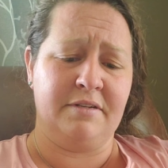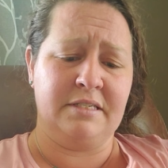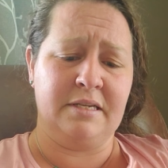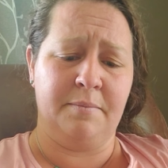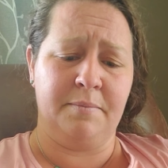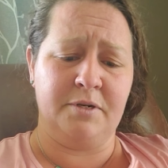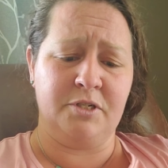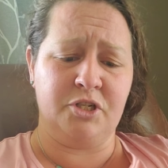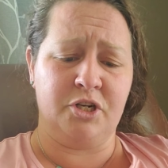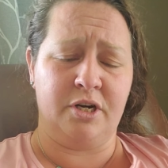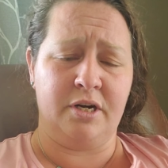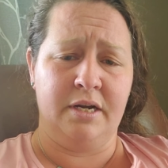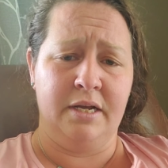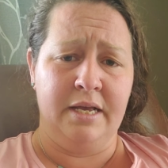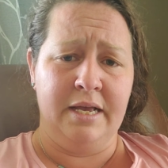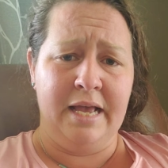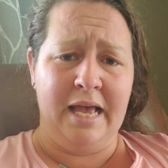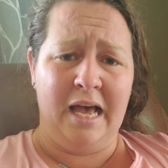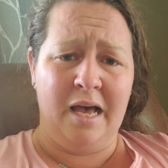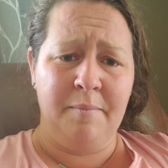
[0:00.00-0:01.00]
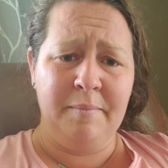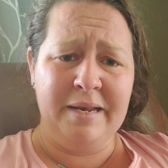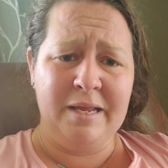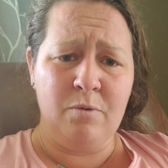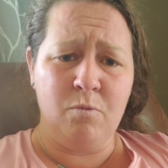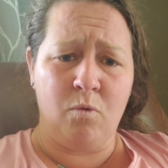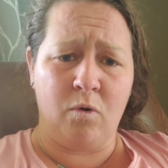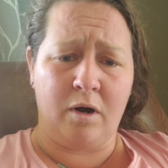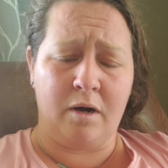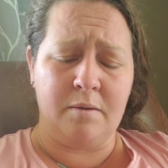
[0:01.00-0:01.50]
a temperature. How many
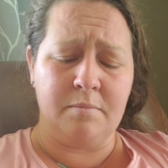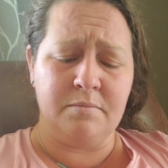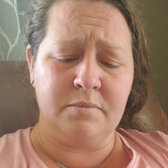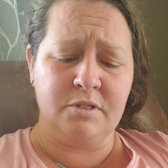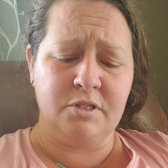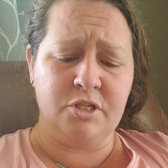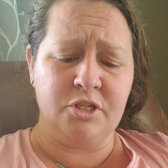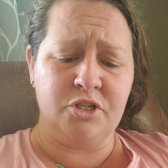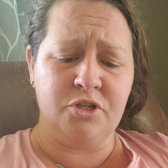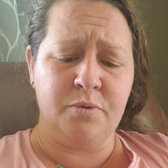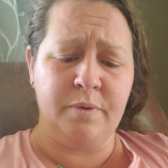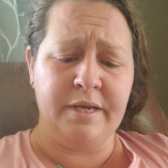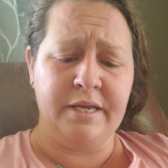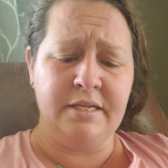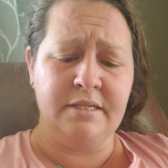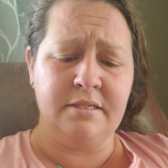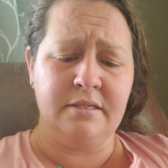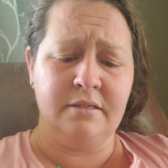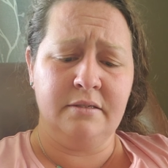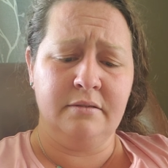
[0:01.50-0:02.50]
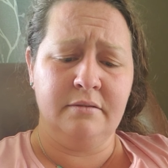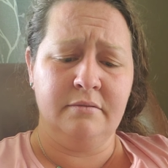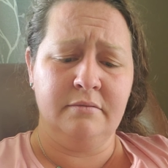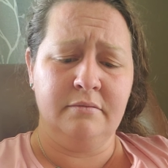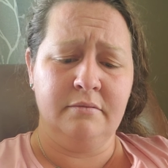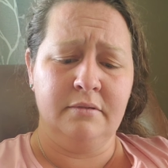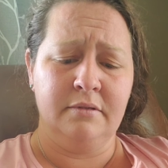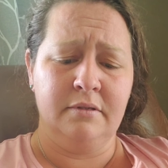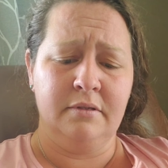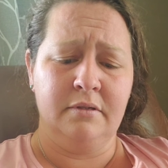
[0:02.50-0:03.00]
worms did you eat?
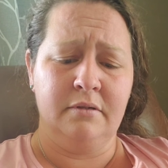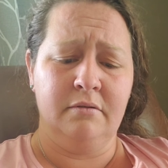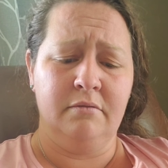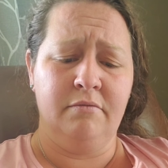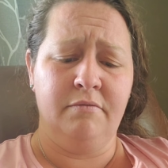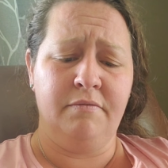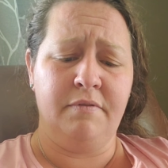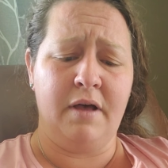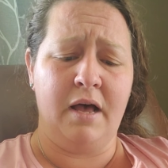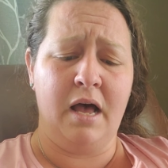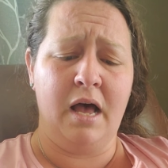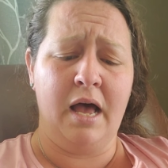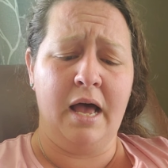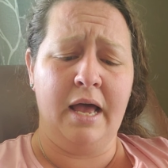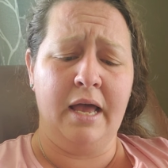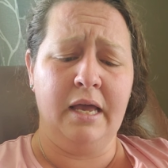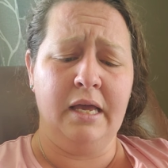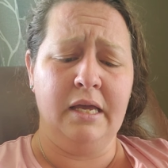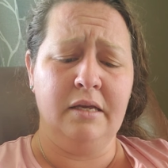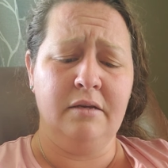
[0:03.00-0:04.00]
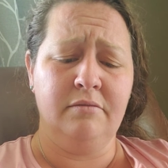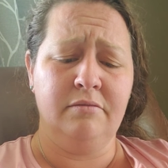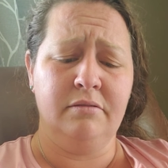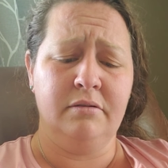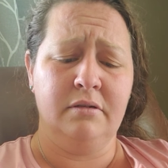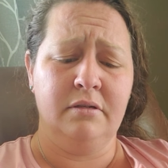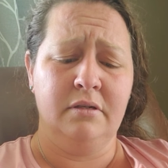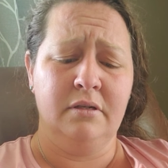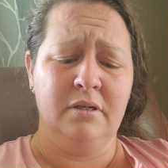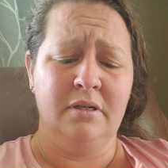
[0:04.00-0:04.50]
5.
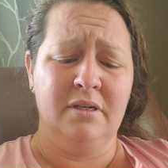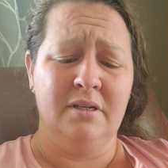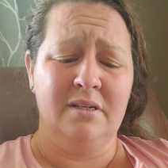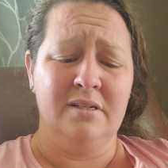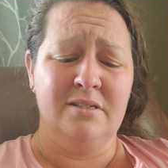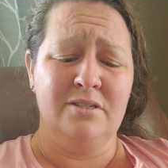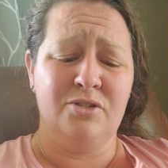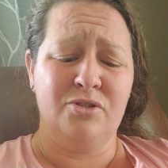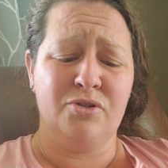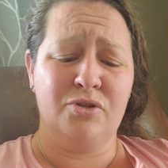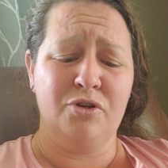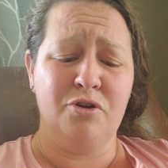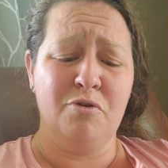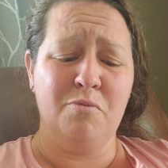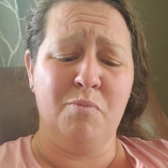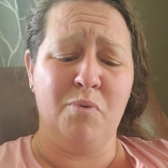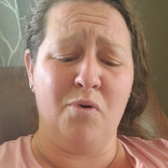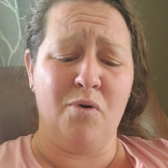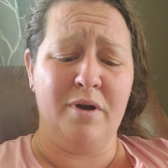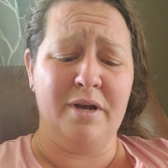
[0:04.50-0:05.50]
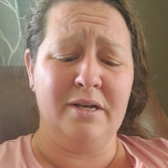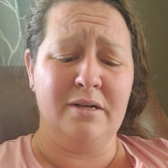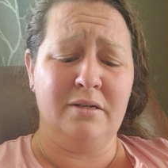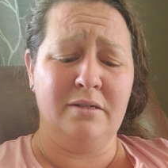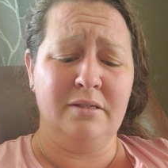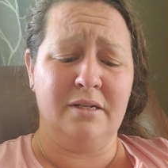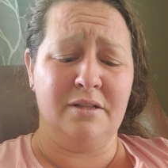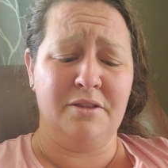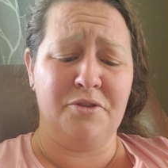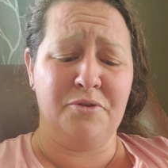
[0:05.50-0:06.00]
2
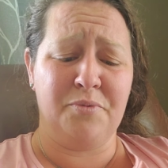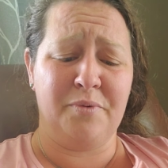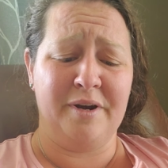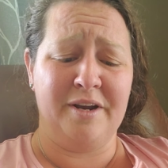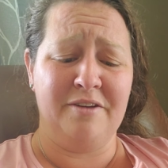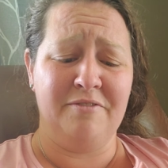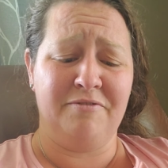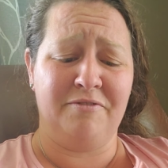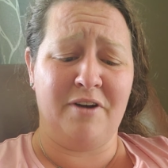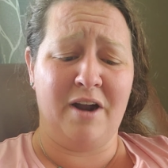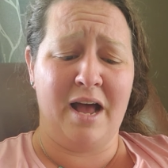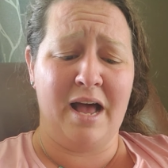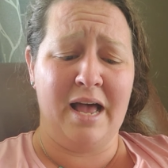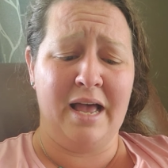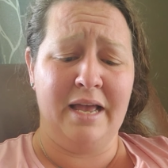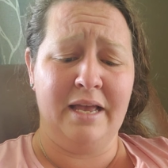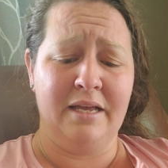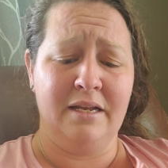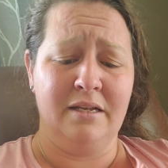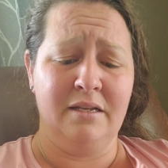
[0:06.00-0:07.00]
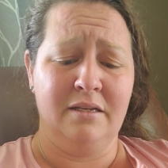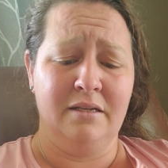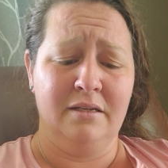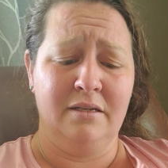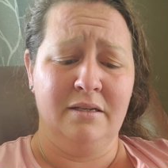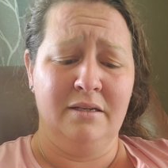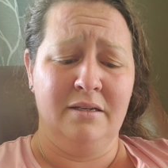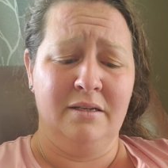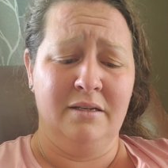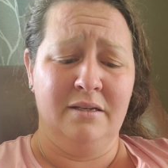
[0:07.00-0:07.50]
boiled and 3 fried.
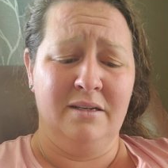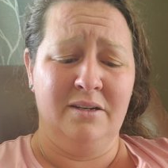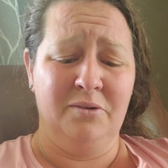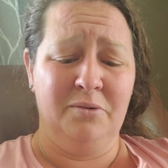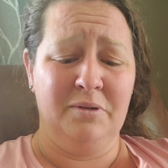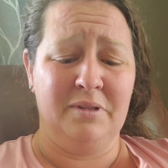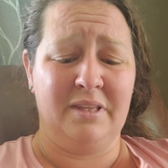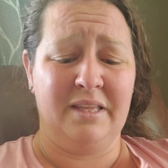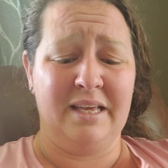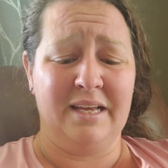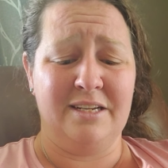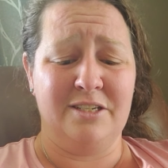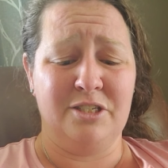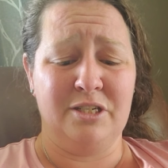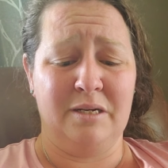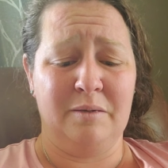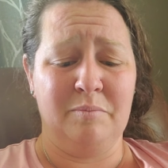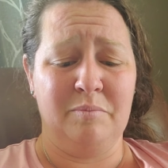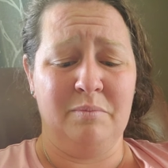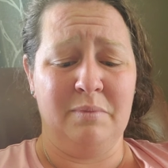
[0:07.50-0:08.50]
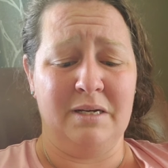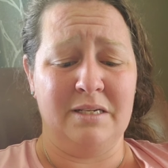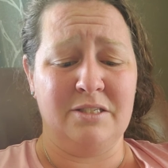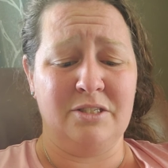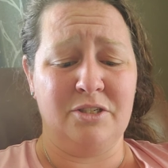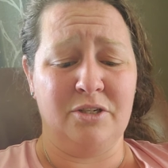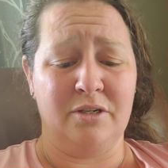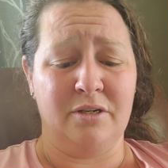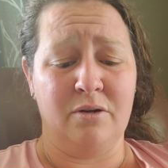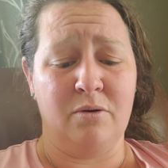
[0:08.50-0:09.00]
With ketchup,
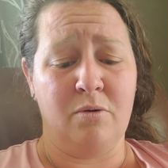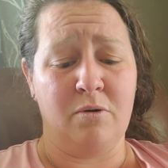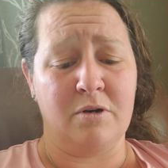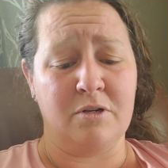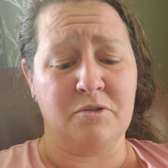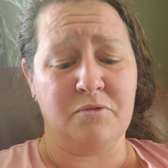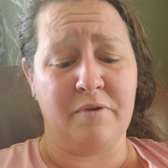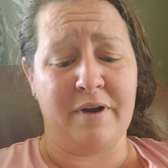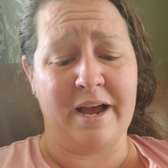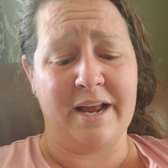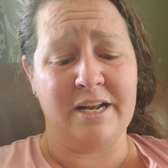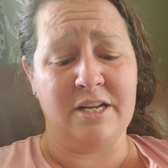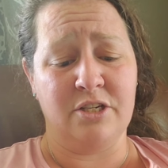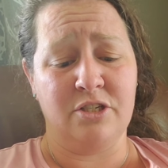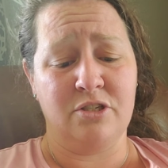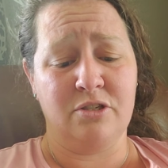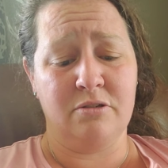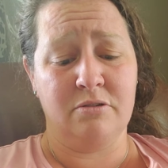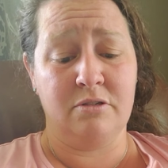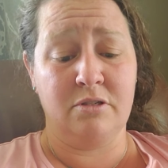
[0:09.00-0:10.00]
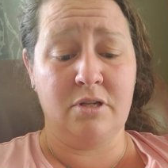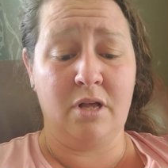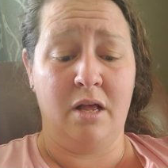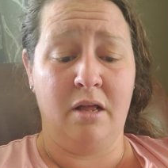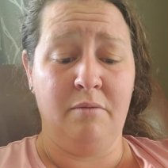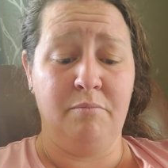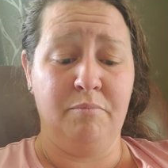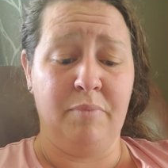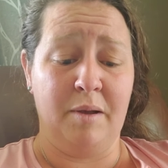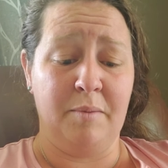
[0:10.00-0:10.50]
mustard, horseradish,
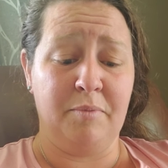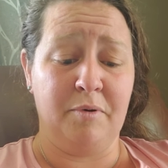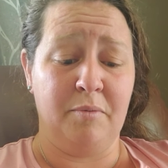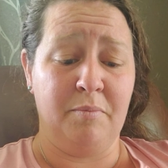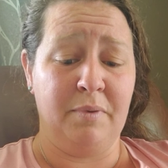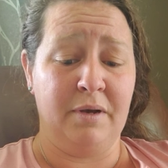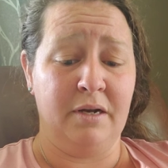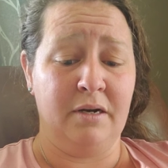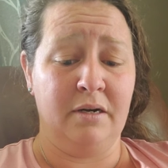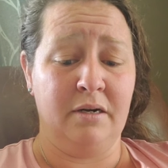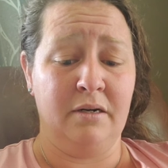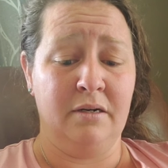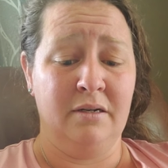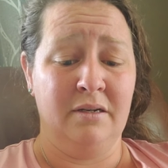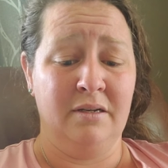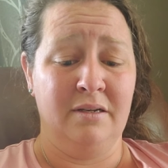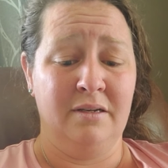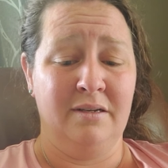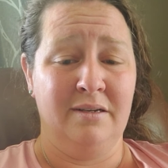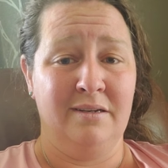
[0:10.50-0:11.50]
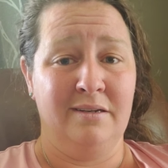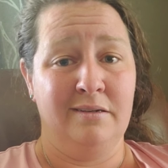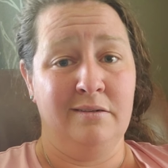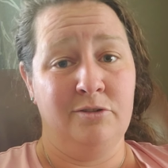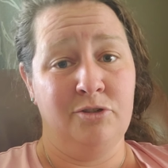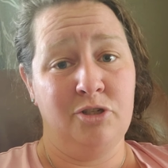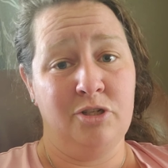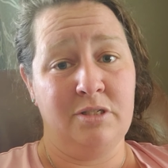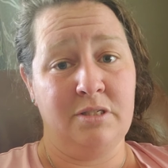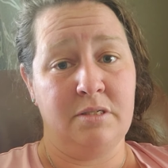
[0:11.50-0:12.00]
salt, pepper, butter.
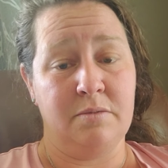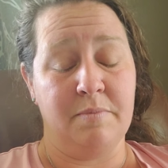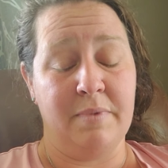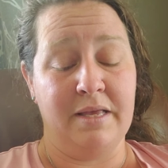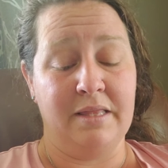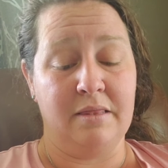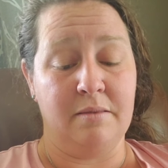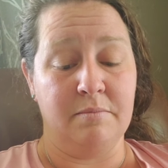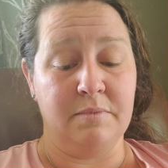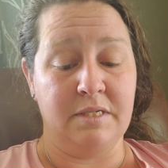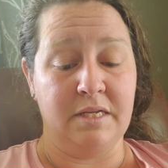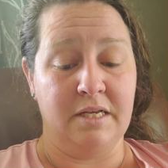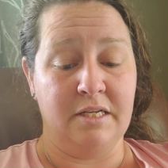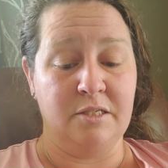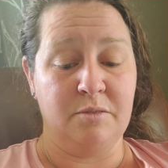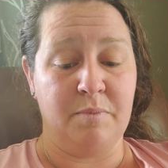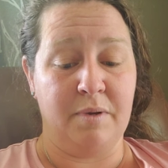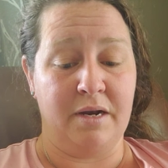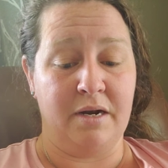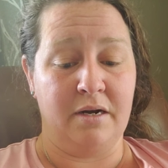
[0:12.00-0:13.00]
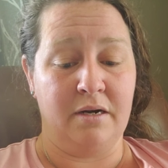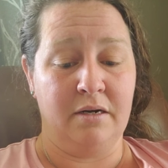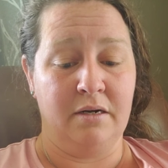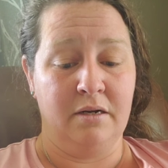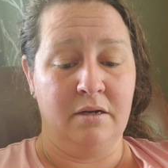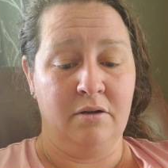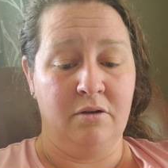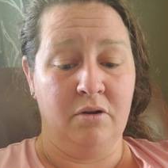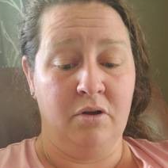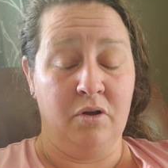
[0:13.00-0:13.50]
Just to make them taste better.
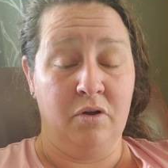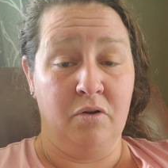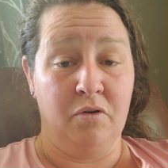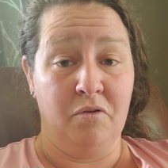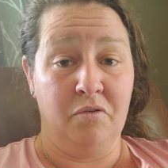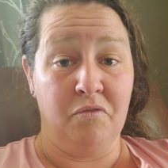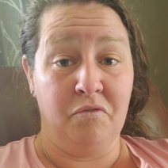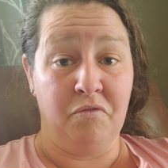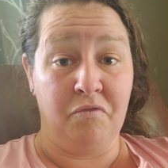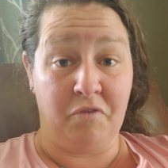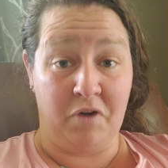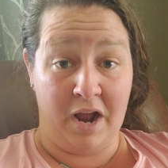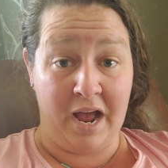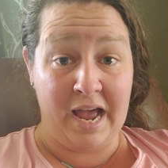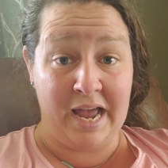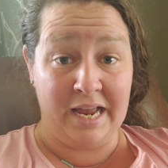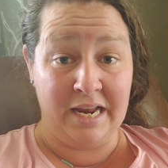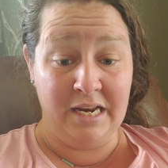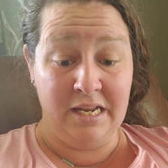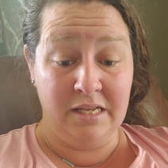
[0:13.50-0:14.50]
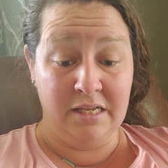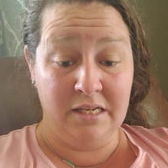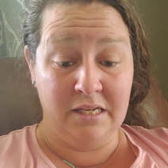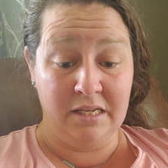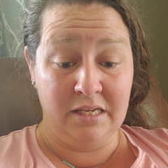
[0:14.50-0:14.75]
Fried?